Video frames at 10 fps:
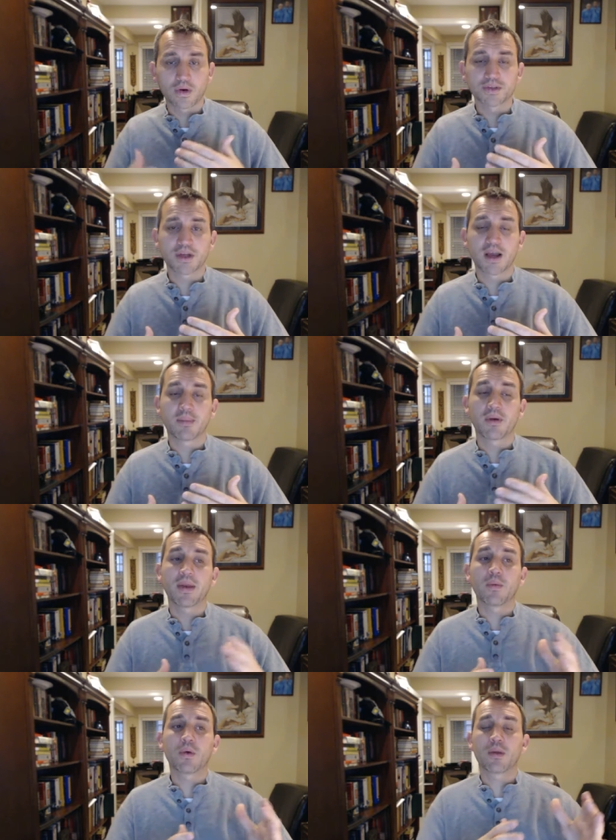worse job or
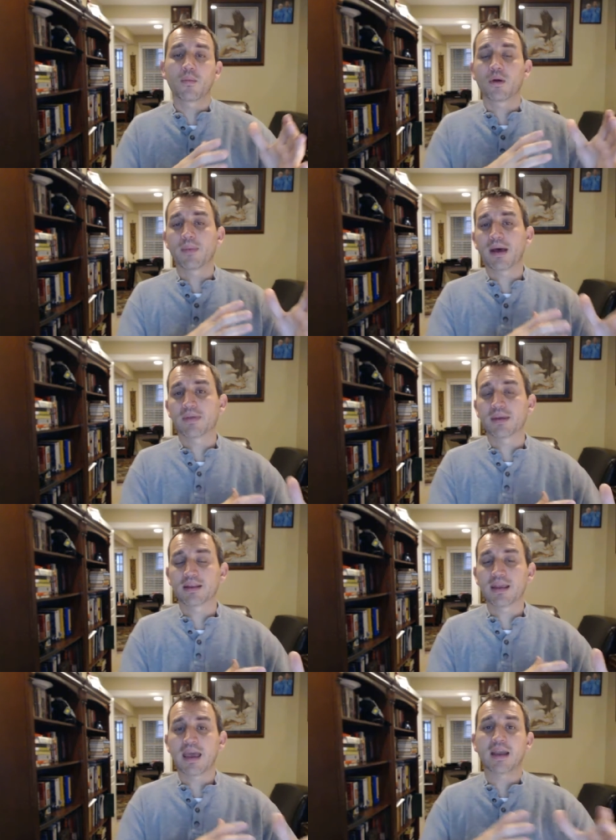they worry more about
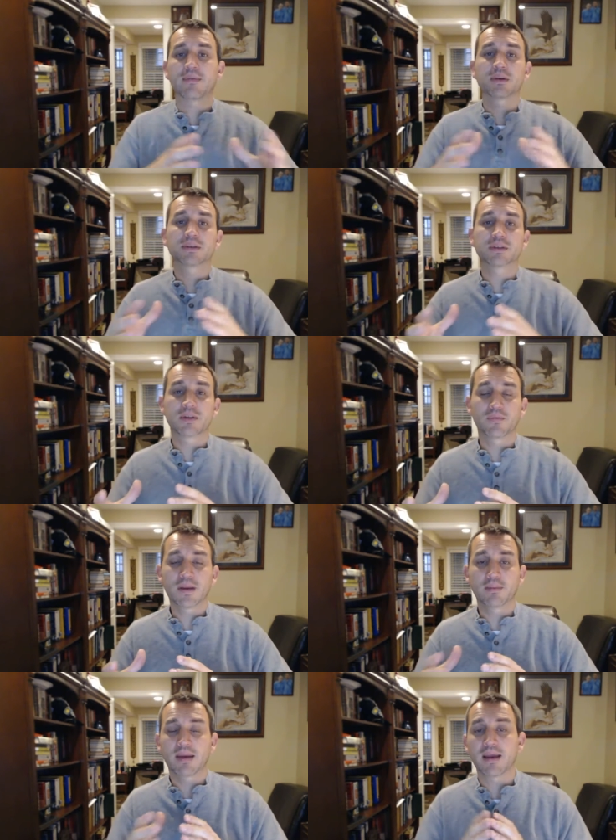the attack versus the
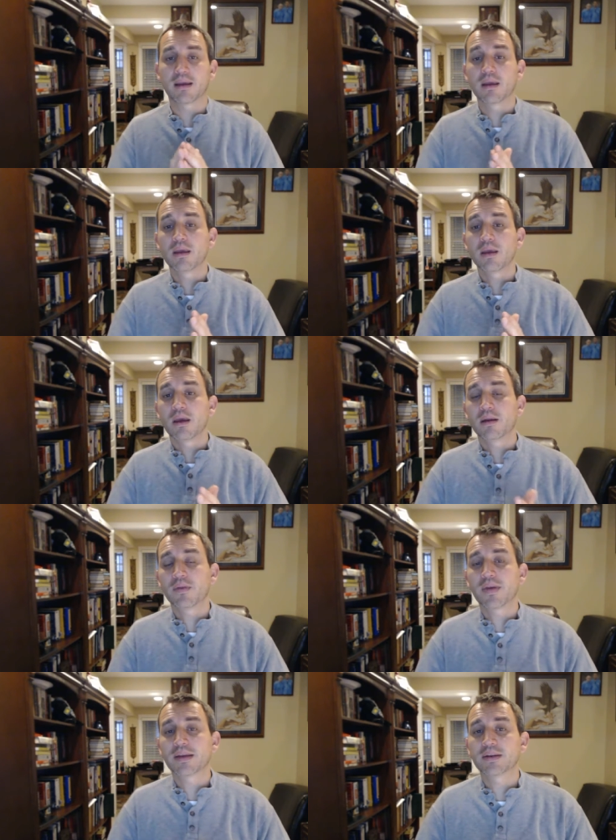feedback.
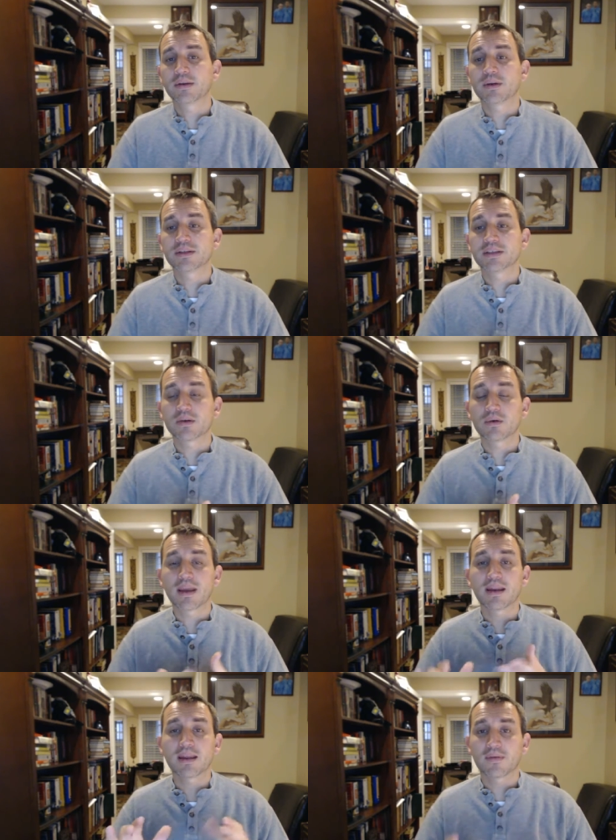Another thing too is it's
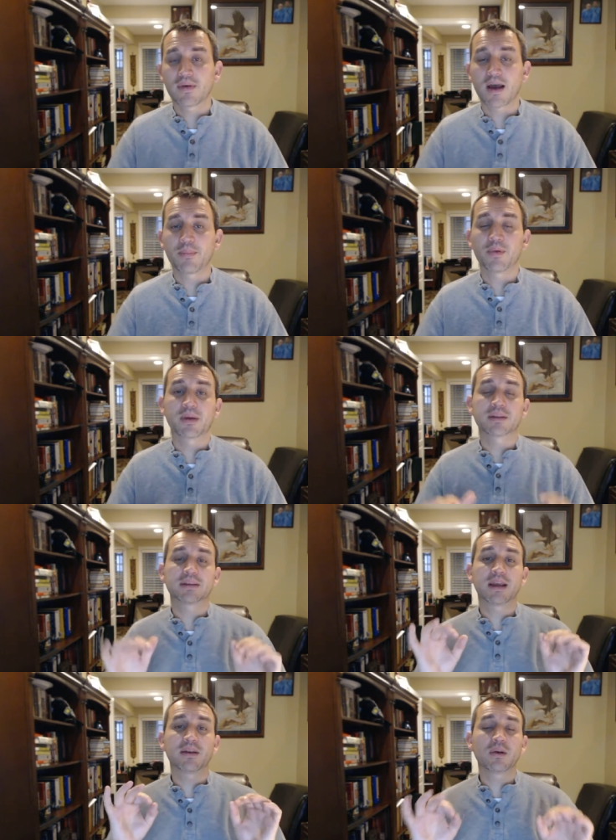okay to give compliments.
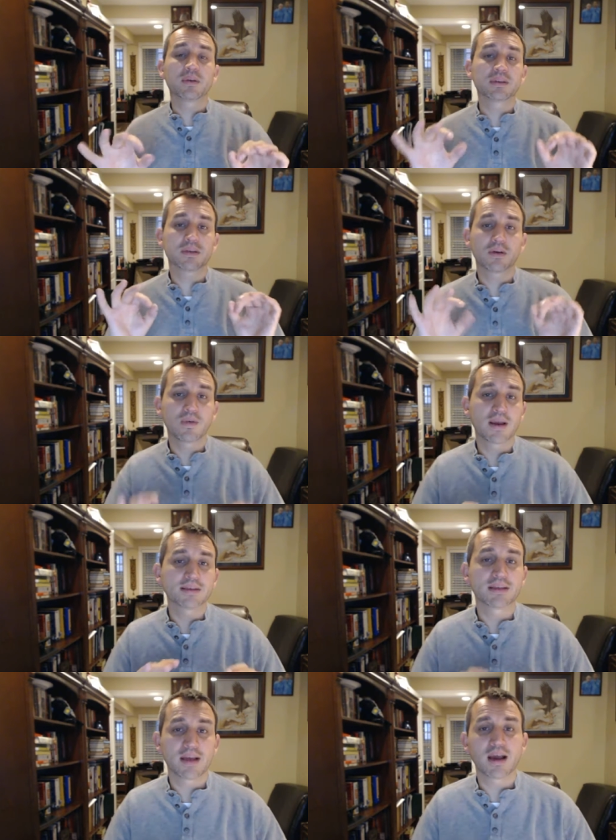And I know this is a
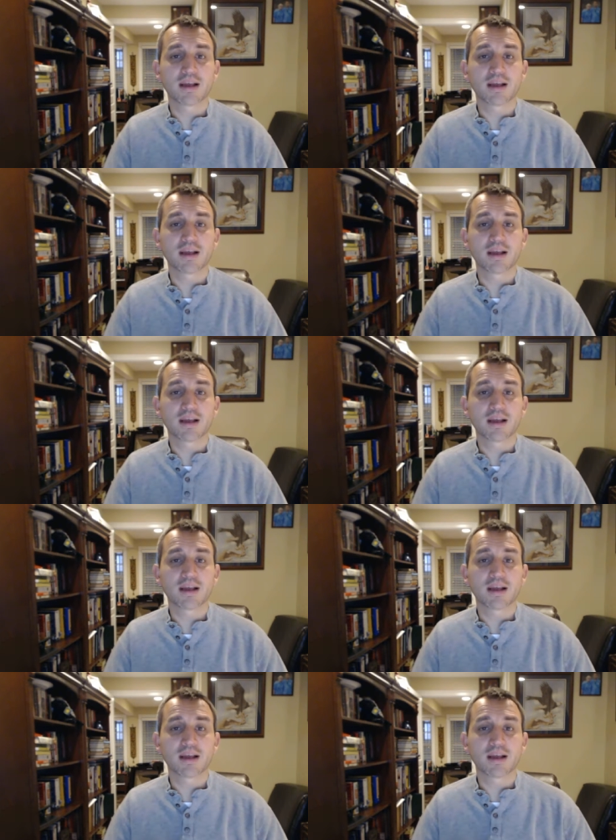crazy